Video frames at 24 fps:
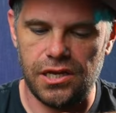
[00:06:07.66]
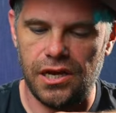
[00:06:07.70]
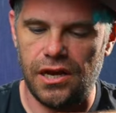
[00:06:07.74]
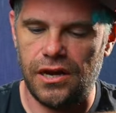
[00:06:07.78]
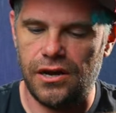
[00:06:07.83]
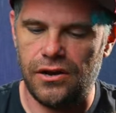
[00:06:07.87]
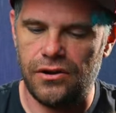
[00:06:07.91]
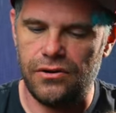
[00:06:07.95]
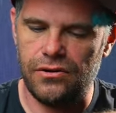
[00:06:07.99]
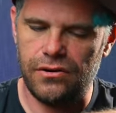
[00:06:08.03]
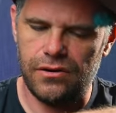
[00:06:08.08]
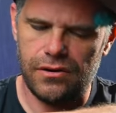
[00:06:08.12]

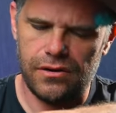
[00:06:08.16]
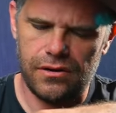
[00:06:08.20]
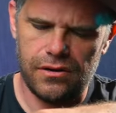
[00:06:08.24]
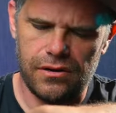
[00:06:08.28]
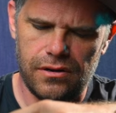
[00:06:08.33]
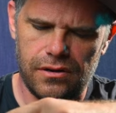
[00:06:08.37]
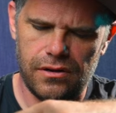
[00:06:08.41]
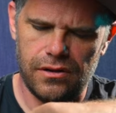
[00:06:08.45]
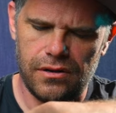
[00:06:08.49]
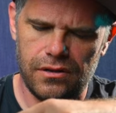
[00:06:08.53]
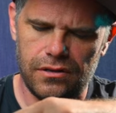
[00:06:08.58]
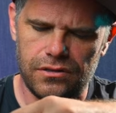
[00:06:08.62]
go
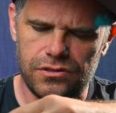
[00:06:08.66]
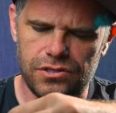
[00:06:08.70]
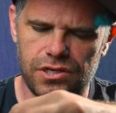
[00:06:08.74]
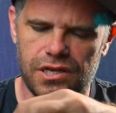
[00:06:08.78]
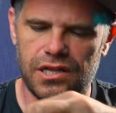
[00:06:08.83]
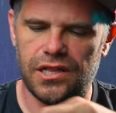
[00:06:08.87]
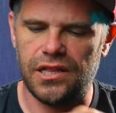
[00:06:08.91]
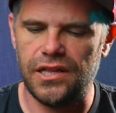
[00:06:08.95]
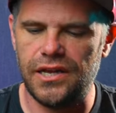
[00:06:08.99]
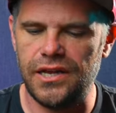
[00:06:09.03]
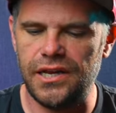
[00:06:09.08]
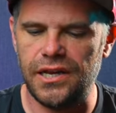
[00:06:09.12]
to
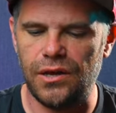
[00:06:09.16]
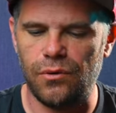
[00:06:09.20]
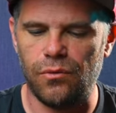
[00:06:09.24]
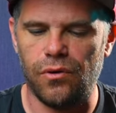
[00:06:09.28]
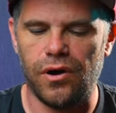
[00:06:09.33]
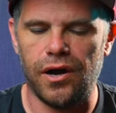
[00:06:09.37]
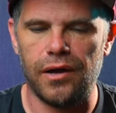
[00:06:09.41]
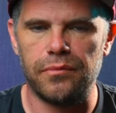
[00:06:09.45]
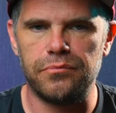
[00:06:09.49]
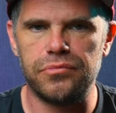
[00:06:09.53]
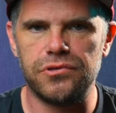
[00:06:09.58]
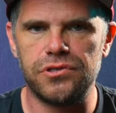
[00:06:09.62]
cleaning
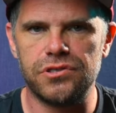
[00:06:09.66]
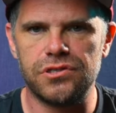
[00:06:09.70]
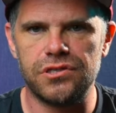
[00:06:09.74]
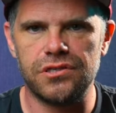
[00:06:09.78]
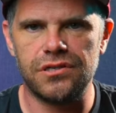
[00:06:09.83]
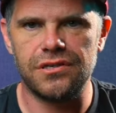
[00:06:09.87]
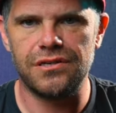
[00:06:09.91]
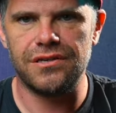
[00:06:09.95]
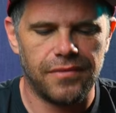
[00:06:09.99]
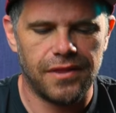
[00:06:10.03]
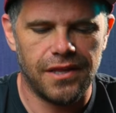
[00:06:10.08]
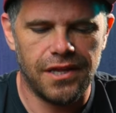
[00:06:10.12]
wipes.
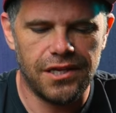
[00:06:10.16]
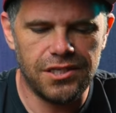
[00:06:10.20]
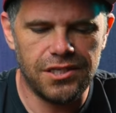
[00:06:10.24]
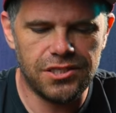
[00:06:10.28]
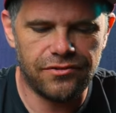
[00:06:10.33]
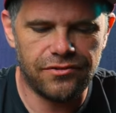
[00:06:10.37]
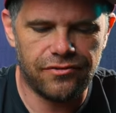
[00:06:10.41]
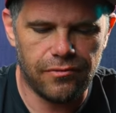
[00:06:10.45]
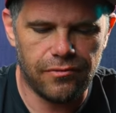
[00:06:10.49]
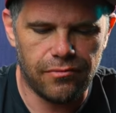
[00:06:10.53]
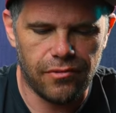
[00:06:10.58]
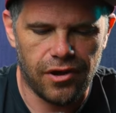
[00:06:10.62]
These
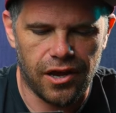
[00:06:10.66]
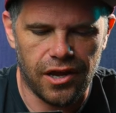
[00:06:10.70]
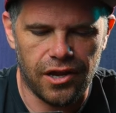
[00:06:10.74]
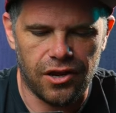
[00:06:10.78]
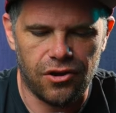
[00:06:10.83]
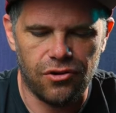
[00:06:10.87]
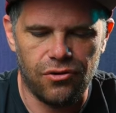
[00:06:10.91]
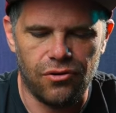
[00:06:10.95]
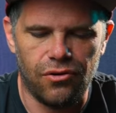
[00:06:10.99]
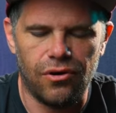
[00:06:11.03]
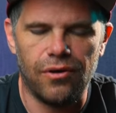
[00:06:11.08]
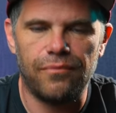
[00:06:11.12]
are from
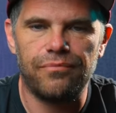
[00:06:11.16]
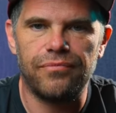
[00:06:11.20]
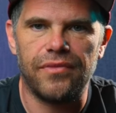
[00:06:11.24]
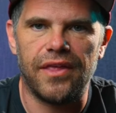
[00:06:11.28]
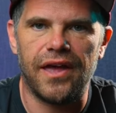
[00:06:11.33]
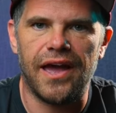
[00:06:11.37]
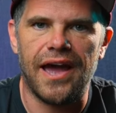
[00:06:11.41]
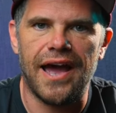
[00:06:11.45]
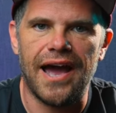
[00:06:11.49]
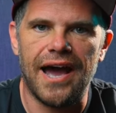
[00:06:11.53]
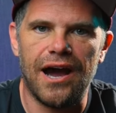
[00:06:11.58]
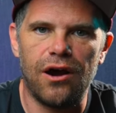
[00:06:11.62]
Nitecore.
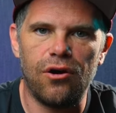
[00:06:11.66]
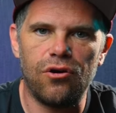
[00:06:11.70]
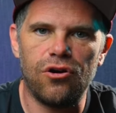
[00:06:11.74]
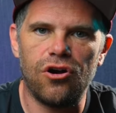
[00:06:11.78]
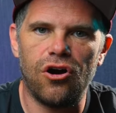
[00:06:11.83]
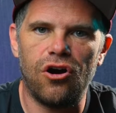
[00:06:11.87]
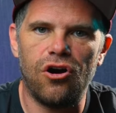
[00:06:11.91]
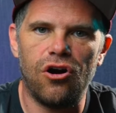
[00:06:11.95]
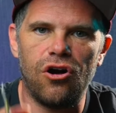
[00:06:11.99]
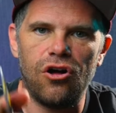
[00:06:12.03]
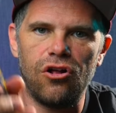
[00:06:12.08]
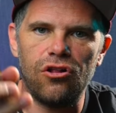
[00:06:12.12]
They're
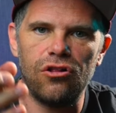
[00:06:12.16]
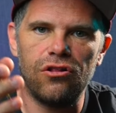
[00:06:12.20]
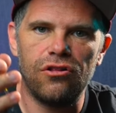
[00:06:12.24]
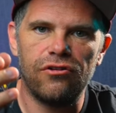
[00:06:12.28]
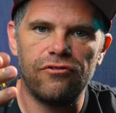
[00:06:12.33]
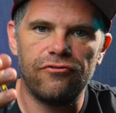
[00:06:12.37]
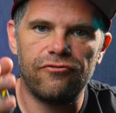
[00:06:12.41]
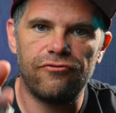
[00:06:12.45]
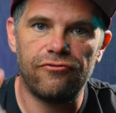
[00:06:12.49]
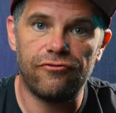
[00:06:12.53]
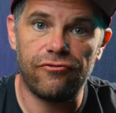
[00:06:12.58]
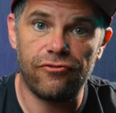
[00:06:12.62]

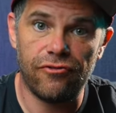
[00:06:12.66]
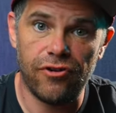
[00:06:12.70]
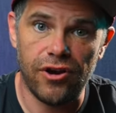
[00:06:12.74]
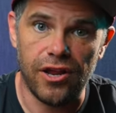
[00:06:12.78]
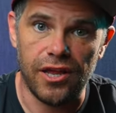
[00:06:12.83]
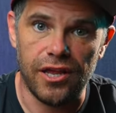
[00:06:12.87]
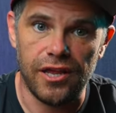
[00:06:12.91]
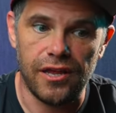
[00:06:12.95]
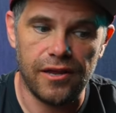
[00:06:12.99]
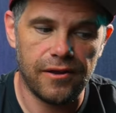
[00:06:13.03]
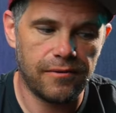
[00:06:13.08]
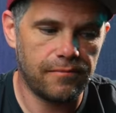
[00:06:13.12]

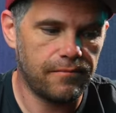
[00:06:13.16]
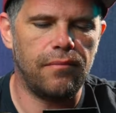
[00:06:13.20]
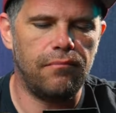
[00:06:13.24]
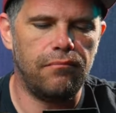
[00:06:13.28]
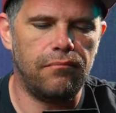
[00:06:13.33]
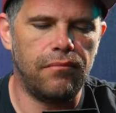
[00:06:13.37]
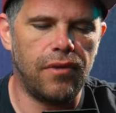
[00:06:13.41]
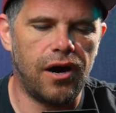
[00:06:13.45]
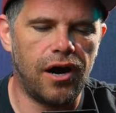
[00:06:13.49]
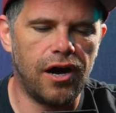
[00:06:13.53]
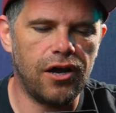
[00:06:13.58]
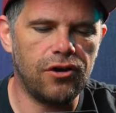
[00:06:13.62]
alcohol-free.
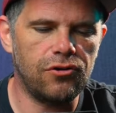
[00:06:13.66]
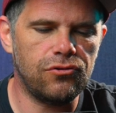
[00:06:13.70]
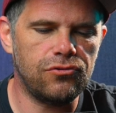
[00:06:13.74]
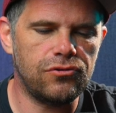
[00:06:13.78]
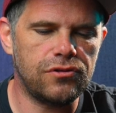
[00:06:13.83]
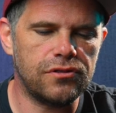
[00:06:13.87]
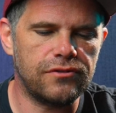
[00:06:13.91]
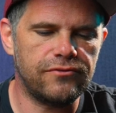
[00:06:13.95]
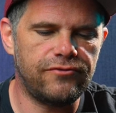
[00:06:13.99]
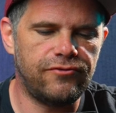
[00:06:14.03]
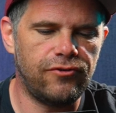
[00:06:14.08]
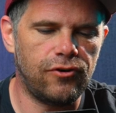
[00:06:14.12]

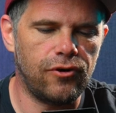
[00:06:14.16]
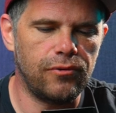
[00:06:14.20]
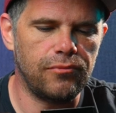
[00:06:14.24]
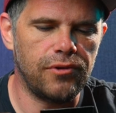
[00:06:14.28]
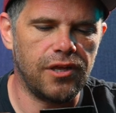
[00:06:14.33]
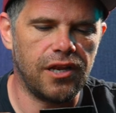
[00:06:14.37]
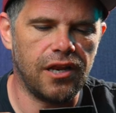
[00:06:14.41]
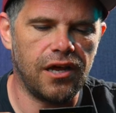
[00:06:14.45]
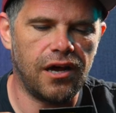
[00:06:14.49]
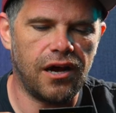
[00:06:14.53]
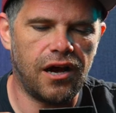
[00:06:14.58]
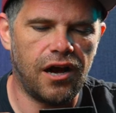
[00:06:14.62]
Mild
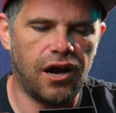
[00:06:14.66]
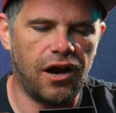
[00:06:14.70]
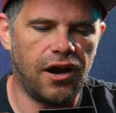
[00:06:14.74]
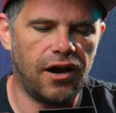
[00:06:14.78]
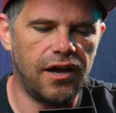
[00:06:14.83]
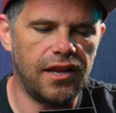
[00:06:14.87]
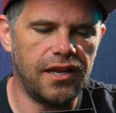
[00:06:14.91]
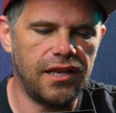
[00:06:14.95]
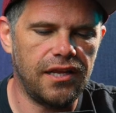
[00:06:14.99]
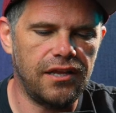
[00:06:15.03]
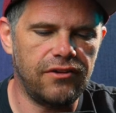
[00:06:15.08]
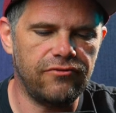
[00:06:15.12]
formula,
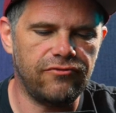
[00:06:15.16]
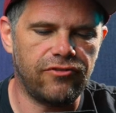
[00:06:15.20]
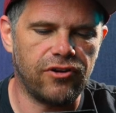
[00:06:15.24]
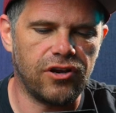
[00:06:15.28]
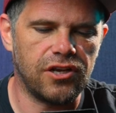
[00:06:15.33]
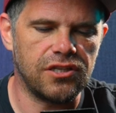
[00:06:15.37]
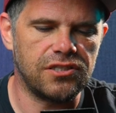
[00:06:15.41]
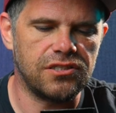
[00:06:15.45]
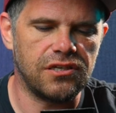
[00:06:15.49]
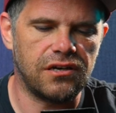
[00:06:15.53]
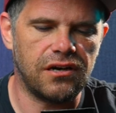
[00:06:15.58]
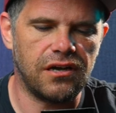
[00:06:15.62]
highly
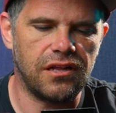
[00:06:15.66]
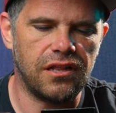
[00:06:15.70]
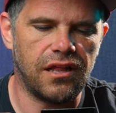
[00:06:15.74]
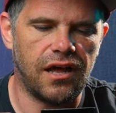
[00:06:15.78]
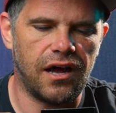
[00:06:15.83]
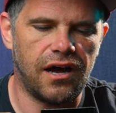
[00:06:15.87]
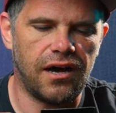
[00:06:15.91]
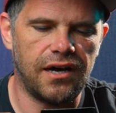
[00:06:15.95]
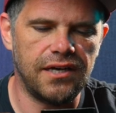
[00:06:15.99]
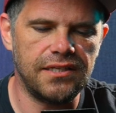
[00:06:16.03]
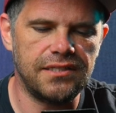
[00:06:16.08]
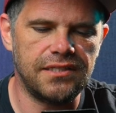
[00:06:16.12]
volatile,
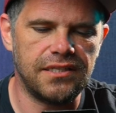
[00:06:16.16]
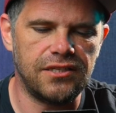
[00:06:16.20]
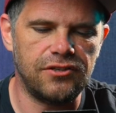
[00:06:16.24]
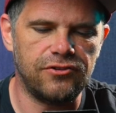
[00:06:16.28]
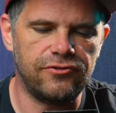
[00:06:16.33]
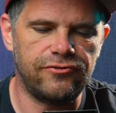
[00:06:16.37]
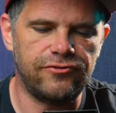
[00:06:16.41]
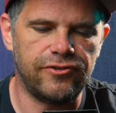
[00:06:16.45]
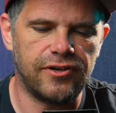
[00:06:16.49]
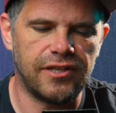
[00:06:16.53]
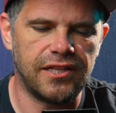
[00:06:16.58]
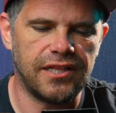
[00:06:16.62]
ideal
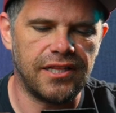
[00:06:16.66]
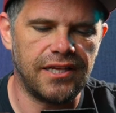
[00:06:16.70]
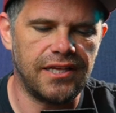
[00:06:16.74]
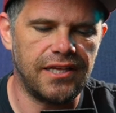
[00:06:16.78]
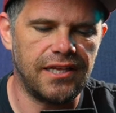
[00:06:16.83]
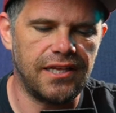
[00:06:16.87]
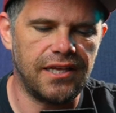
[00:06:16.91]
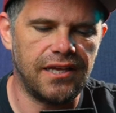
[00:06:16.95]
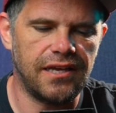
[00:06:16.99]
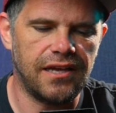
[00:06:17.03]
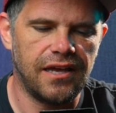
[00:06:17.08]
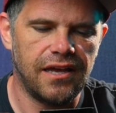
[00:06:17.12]
for
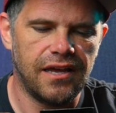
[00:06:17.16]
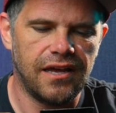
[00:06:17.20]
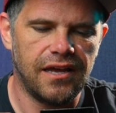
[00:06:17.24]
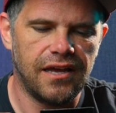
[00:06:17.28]
cleaning